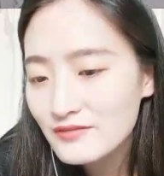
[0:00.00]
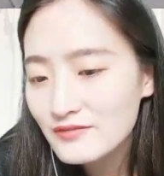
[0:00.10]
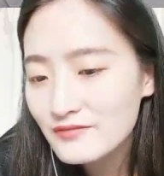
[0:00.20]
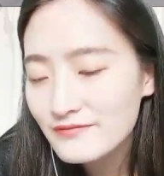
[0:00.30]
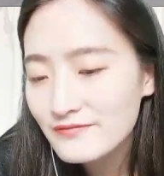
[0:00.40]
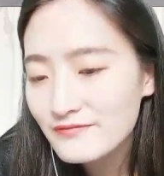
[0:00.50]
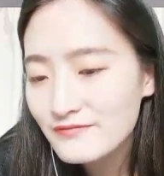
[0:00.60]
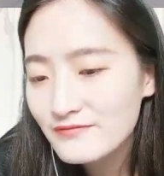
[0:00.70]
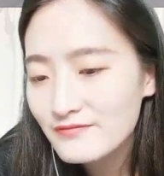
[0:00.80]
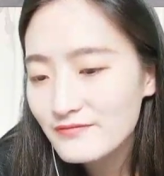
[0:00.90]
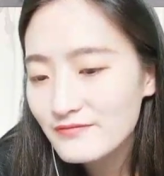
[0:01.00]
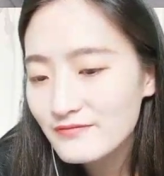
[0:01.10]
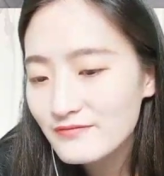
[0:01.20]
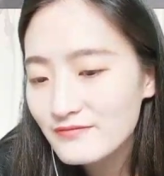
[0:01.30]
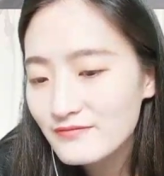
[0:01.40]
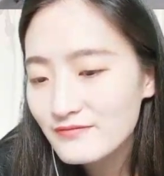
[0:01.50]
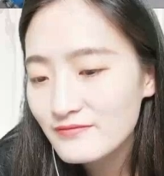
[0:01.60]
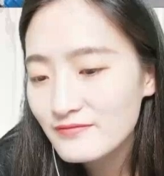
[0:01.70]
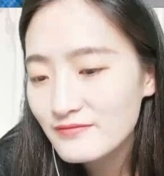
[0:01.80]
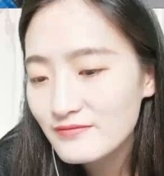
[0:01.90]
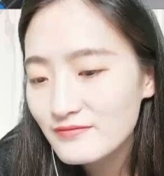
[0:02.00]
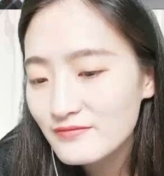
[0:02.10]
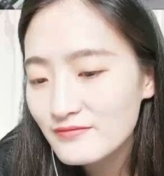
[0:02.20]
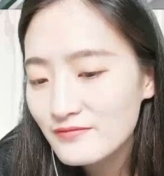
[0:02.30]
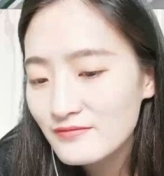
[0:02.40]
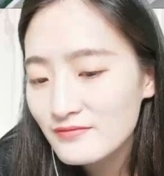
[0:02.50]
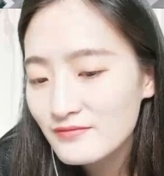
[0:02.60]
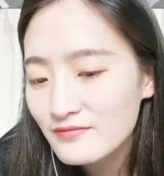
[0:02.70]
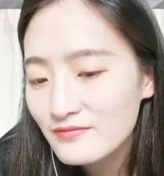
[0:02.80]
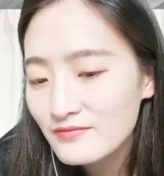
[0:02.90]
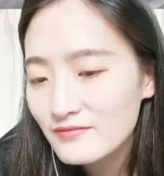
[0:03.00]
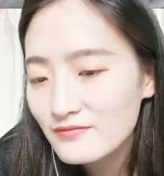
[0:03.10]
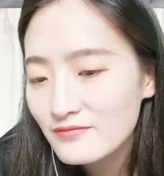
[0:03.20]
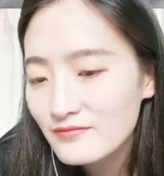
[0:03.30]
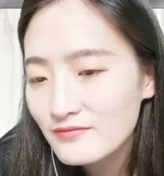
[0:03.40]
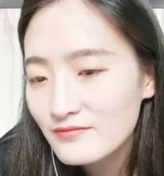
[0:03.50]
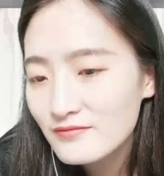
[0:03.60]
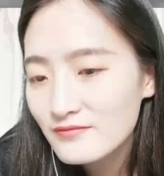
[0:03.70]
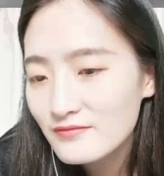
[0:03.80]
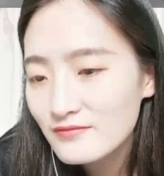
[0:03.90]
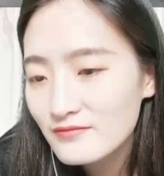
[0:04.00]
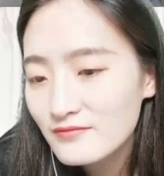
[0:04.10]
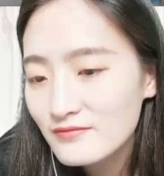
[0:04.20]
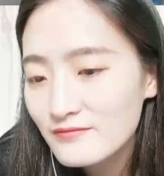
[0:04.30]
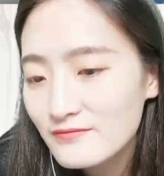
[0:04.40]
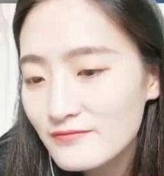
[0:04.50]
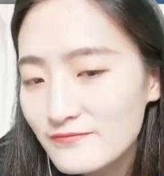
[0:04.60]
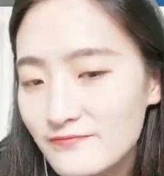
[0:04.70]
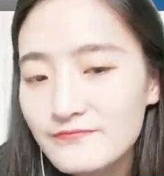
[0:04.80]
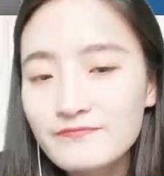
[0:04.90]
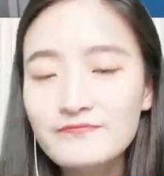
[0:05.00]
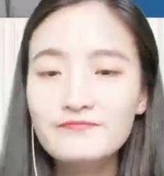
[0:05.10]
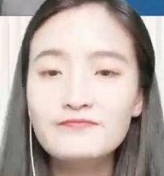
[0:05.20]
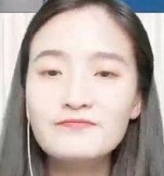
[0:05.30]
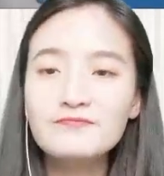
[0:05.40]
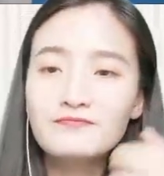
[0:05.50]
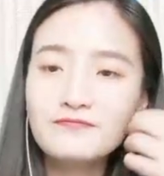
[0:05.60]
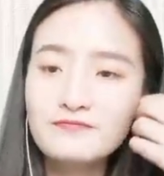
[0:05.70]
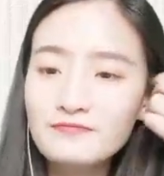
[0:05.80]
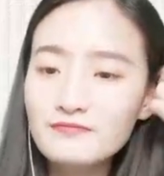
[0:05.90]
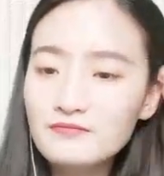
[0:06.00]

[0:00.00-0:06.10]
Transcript: Nobody speaks.